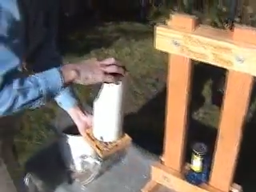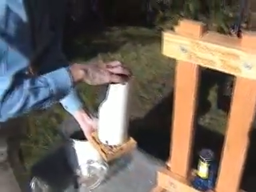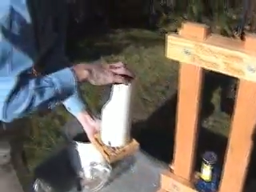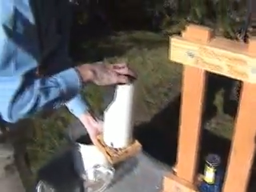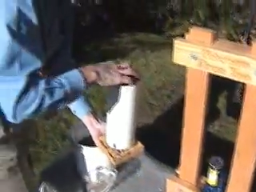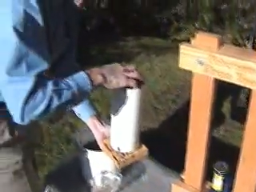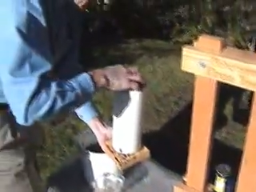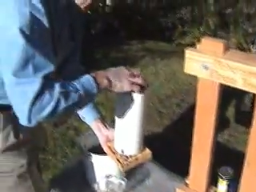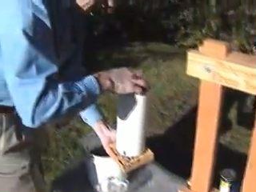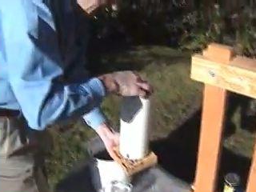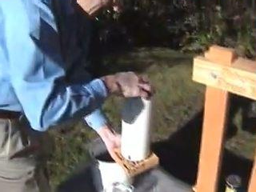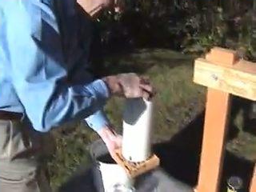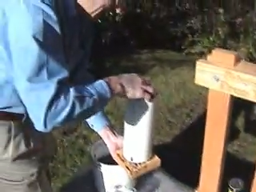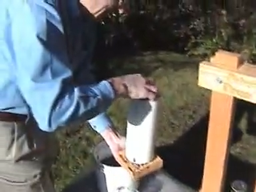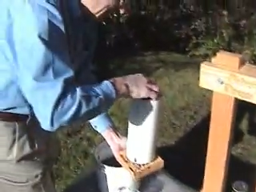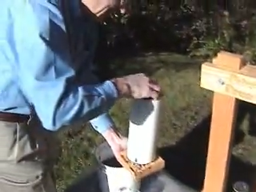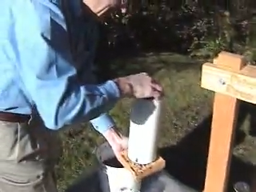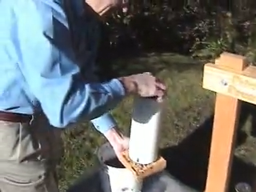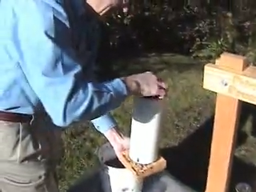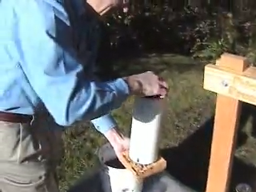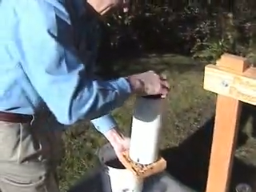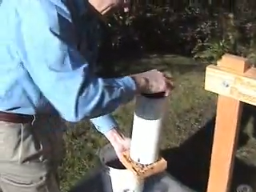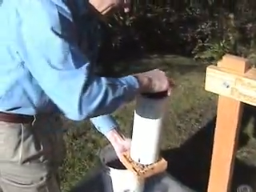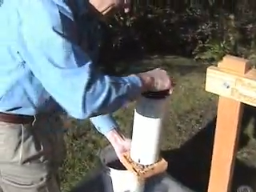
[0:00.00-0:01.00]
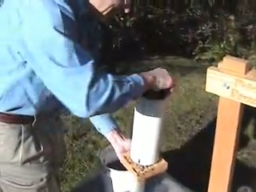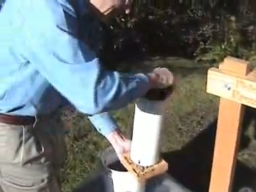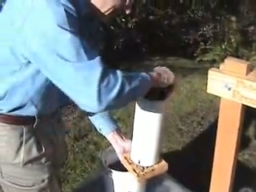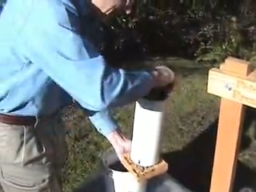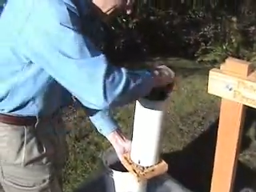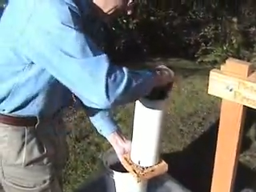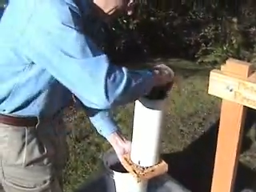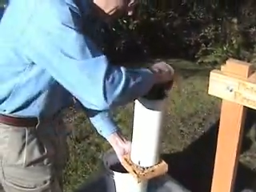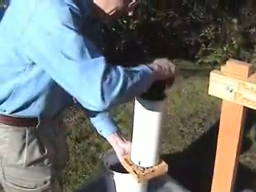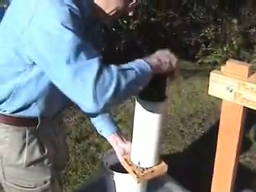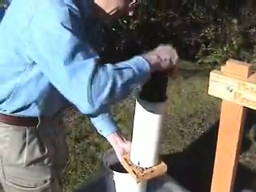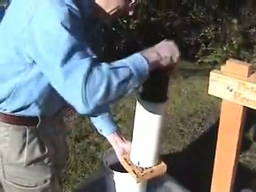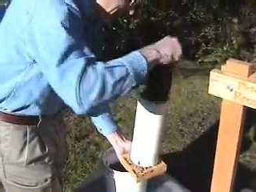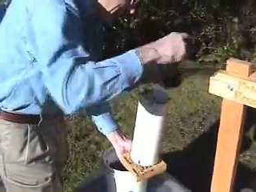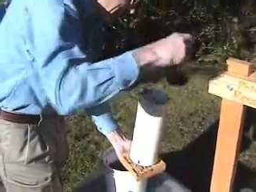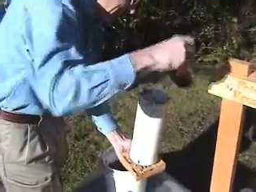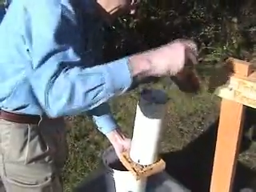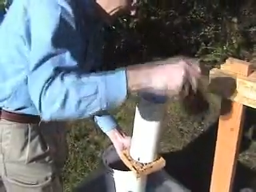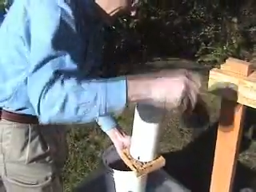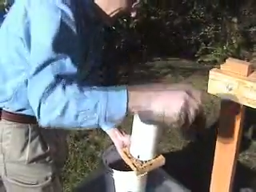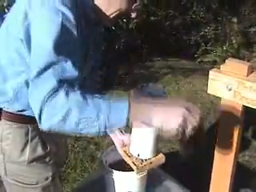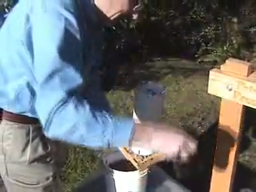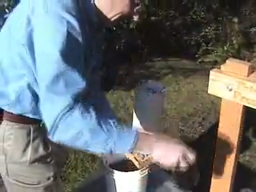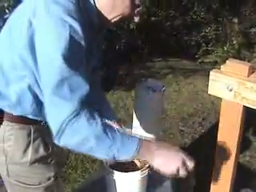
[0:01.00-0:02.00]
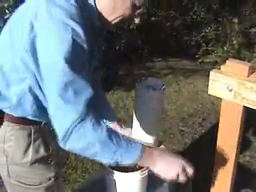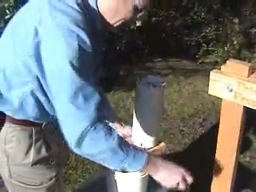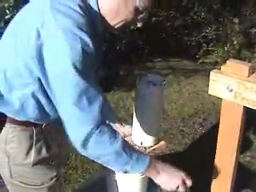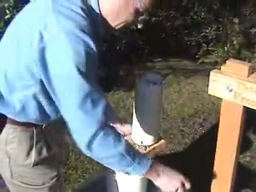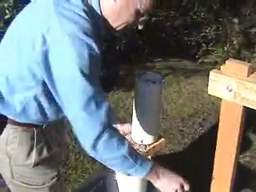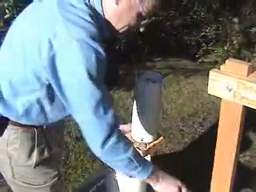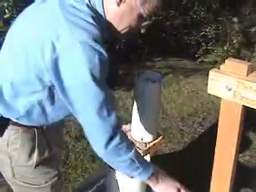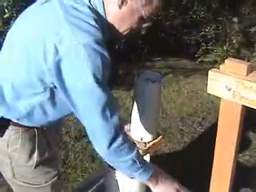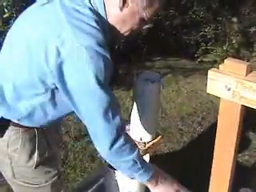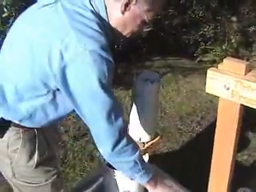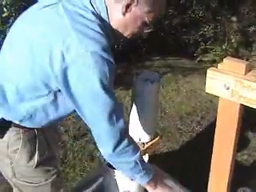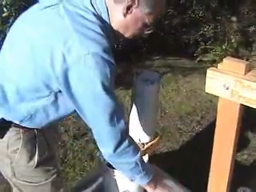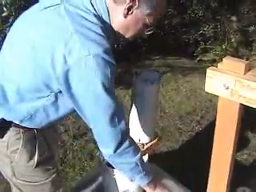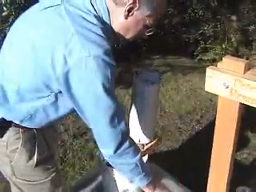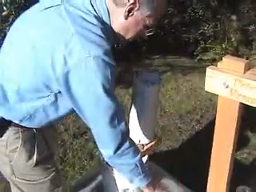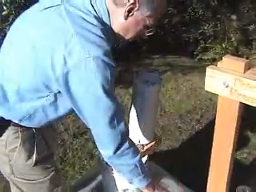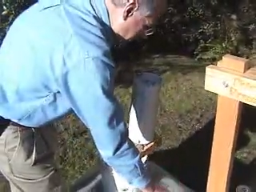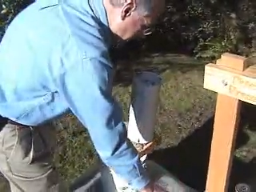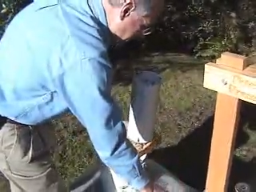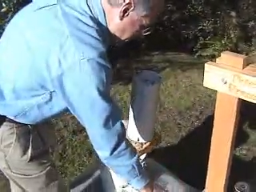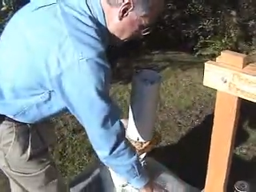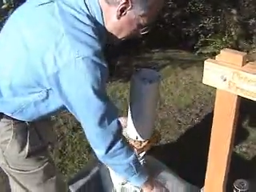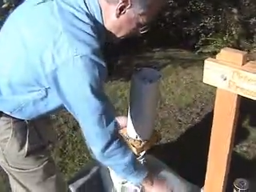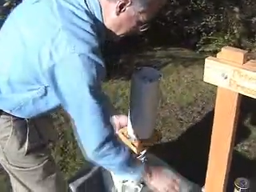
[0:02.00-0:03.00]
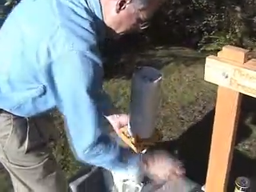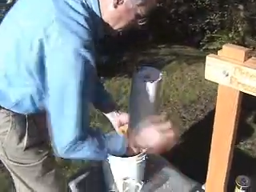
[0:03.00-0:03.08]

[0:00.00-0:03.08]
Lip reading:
(no speaker visible)